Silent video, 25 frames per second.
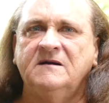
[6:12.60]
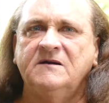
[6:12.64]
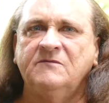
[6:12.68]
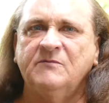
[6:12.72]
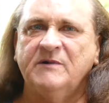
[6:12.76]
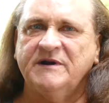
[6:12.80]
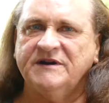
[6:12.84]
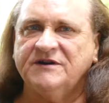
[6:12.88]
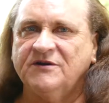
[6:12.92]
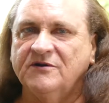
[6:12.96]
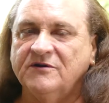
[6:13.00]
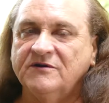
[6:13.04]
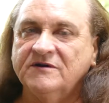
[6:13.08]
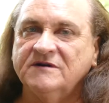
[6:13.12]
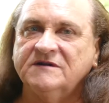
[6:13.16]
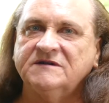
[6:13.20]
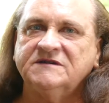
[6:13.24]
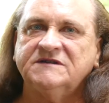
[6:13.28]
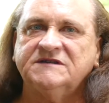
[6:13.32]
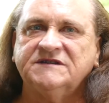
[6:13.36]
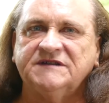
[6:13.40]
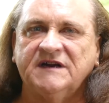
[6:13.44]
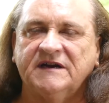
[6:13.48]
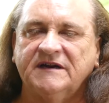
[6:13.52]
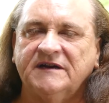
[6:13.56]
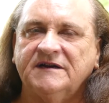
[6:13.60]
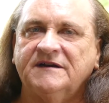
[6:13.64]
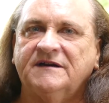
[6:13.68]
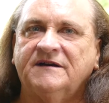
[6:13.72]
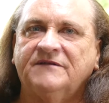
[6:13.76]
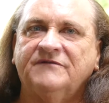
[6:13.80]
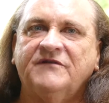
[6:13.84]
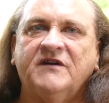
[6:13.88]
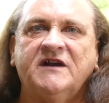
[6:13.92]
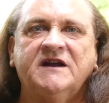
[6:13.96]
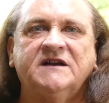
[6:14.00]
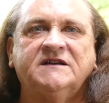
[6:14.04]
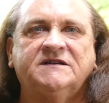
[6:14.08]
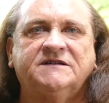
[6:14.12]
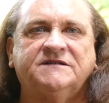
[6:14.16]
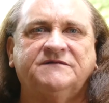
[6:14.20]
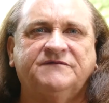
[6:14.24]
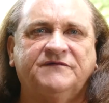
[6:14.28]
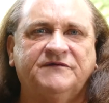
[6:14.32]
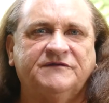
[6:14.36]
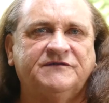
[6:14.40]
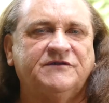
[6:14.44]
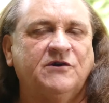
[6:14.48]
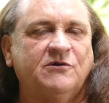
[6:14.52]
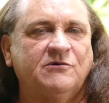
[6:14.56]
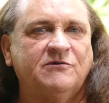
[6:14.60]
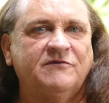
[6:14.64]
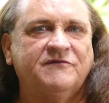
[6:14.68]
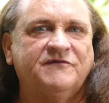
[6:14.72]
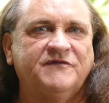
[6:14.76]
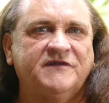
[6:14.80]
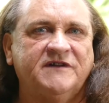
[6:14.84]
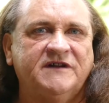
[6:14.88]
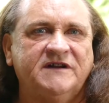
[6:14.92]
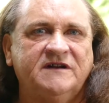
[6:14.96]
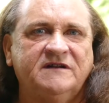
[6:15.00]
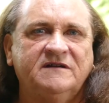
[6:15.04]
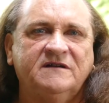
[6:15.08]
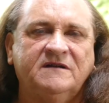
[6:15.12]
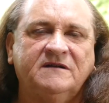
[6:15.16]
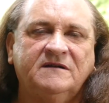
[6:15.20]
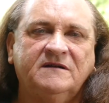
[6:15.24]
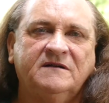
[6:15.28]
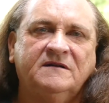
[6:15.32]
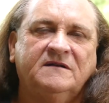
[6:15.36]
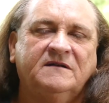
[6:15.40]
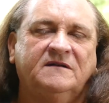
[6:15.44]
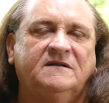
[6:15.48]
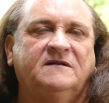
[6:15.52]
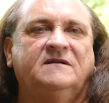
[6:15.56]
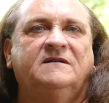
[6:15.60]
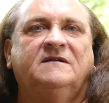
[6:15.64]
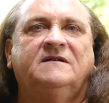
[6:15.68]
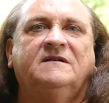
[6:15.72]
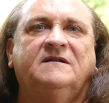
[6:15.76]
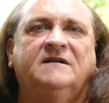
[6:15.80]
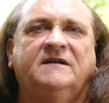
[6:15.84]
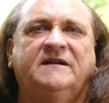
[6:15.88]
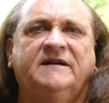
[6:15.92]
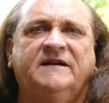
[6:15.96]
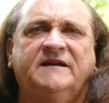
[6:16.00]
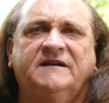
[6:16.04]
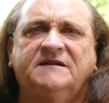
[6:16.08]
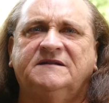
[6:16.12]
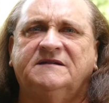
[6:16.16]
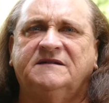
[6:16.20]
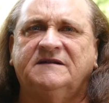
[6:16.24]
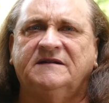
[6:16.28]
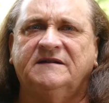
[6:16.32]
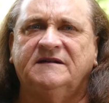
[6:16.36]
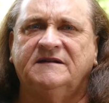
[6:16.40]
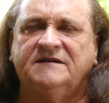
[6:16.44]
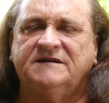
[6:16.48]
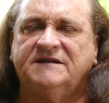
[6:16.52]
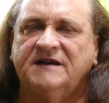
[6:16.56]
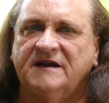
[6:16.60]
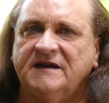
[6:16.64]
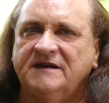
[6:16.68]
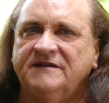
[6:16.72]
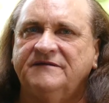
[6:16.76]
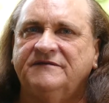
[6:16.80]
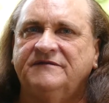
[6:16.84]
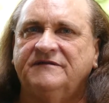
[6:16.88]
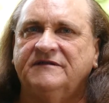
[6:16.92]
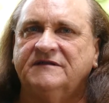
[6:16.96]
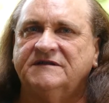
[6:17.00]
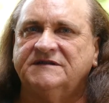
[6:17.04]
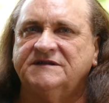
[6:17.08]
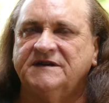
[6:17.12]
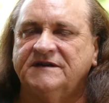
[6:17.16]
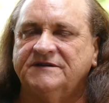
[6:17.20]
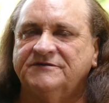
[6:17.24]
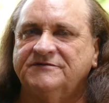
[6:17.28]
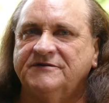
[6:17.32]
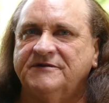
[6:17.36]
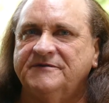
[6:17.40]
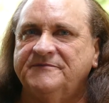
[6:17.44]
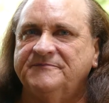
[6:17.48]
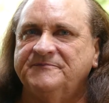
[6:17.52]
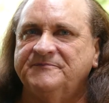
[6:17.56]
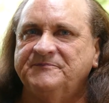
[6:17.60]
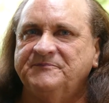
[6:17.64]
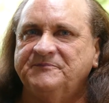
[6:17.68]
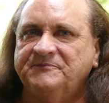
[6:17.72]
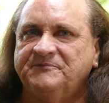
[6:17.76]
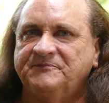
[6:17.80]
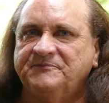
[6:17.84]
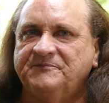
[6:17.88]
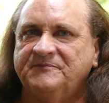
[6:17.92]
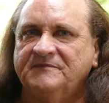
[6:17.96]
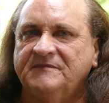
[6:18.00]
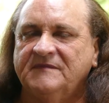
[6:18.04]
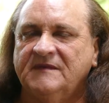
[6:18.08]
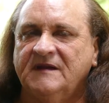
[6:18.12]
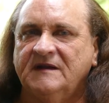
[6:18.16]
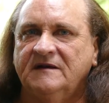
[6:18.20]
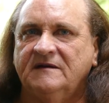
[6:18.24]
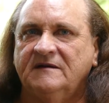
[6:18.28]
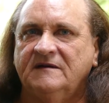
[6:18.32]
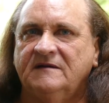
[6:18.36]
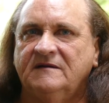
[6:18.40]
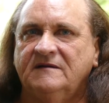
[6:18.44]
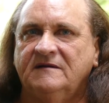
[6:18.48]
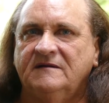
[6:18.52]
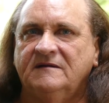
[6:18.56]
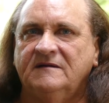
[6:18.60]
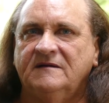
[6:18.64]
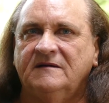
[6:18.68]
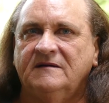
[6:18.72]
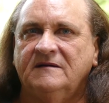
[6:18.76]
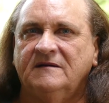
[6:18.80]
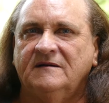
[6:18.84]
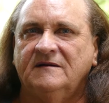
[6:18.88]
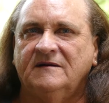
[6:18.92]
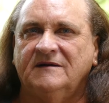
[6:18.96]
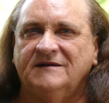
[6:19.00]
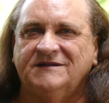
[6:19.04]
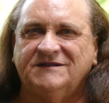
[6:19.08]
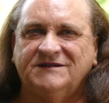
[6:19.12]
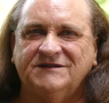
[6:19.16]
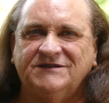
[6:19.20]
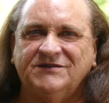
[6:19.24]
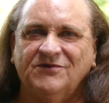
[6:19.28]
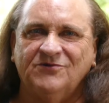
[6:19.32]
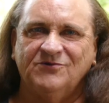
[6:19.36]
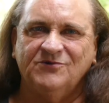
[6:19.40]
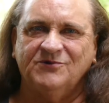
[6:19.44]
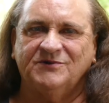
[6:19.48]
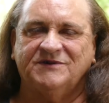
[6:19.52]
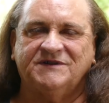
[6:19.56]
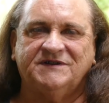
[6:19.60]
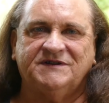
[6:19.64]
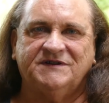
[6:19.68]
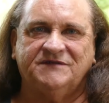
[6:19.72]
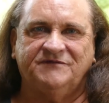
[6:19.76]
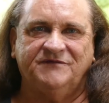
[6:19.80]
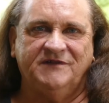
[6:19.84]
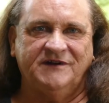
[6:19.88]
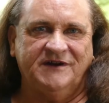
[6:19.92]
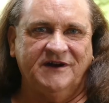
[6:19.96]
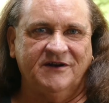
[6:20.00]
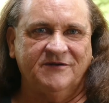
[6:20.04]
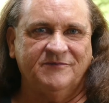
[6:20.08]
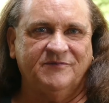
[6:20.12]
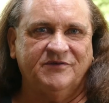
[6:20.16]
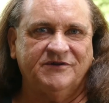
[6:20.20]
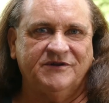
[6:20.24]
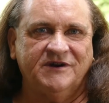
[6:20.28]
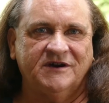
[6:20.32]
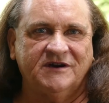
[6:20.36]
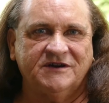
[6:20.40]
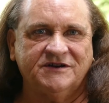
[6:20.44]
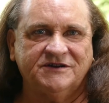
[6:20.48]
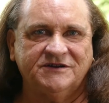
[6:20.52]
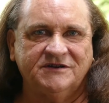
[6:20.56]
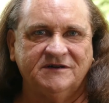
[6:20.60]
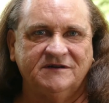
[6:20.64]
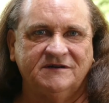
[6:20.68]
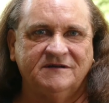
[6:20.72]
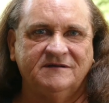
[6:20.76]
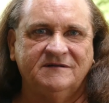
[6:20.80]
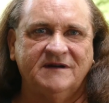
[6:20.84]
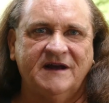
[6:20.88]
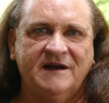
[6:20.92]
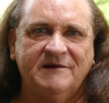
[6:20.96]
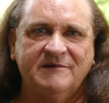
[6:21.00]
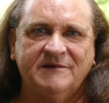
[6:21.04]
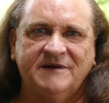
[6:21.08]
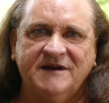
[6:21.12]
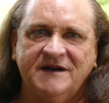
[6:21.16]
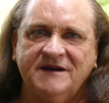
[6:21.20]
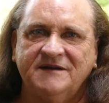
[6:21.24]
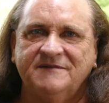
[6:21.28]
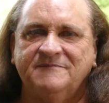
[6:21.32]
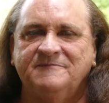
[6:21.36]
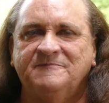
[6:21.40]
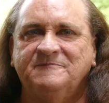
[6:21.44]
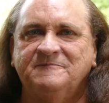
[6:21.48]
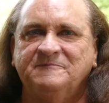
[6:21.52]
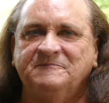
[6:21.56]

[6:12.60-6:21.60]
Went on and studied advanced photography at uh, TAFE, et cetera. I taught video production now and then.